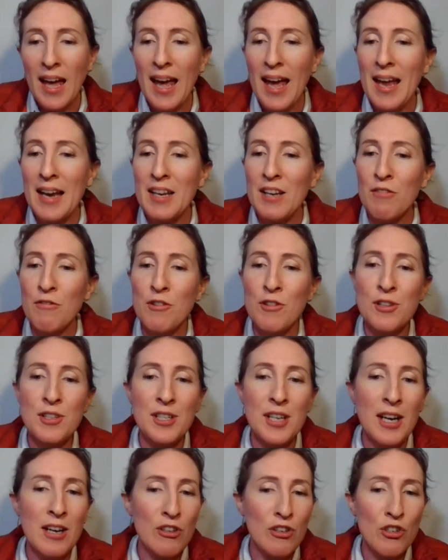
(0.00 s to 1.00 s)
And if you
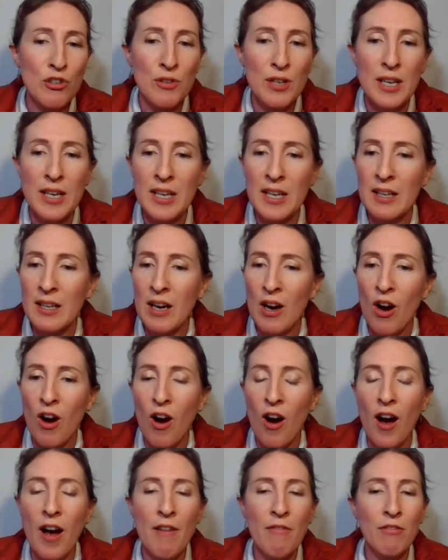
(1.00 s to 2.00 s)
start treating a
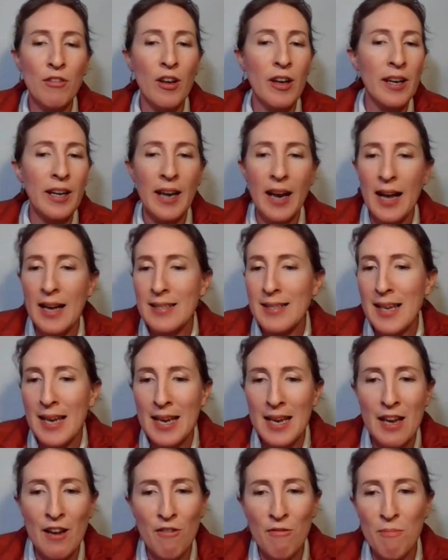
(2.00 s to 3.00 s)
hive like it has
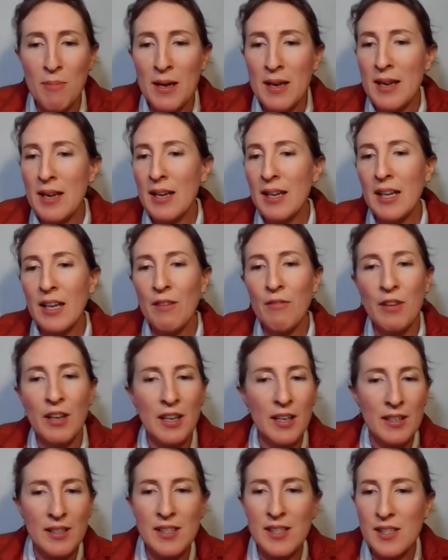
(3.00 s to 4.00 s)
EFB and
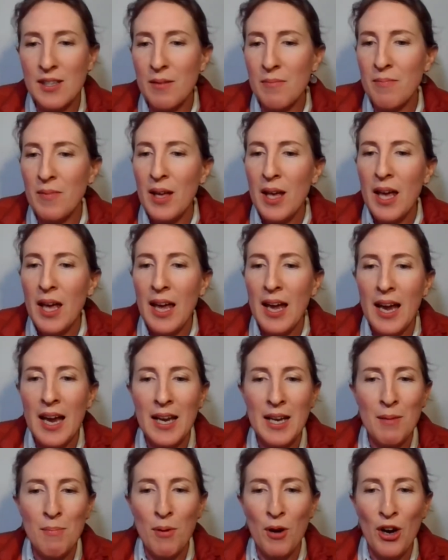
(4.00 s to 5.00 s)
giving it some
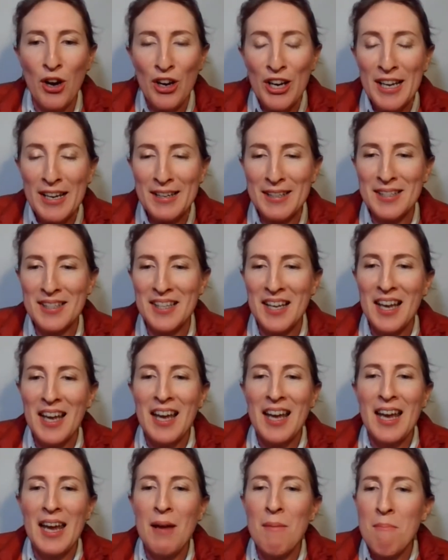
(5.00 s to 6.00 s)
antibiotics,
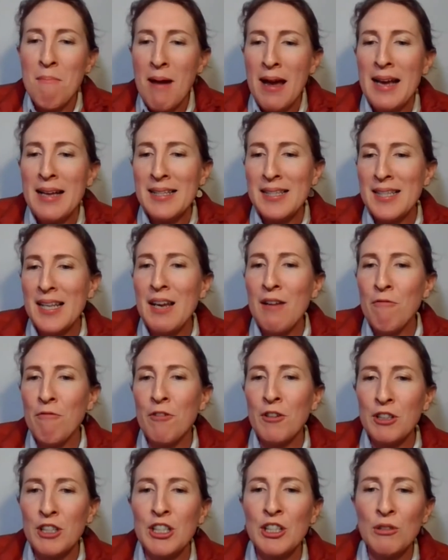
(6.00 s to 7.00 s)
it may seem
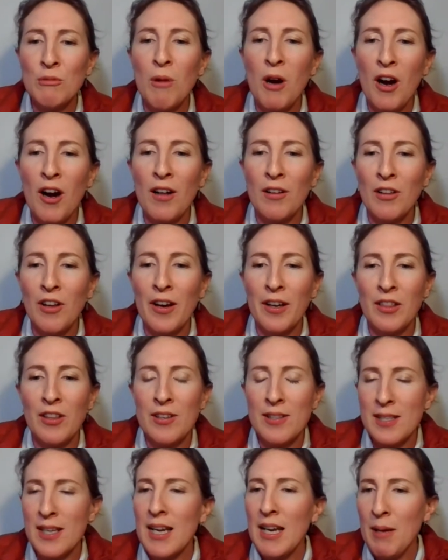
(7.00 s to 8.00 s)
for a little while like
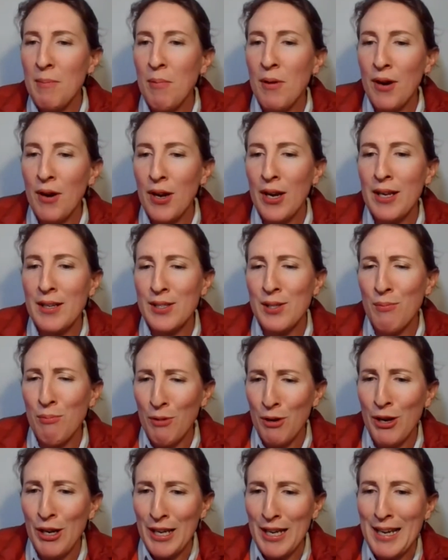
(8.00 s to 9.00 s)
those antibiotics are
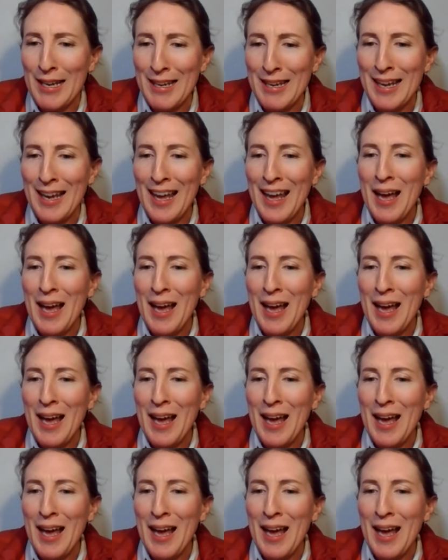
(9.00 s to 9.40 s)
working.